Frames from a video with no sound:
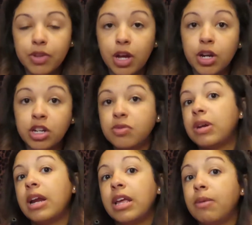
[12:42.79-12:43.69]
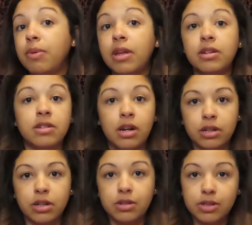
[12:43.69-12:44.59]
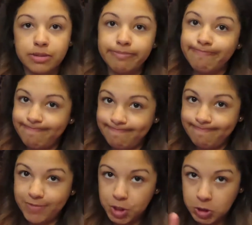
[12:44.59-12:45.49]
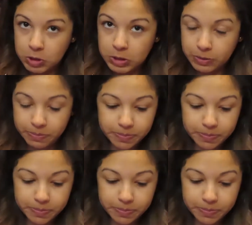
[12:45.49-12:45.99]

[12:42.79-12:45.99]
A nurse without an ink pen is not a nurse. Just saying.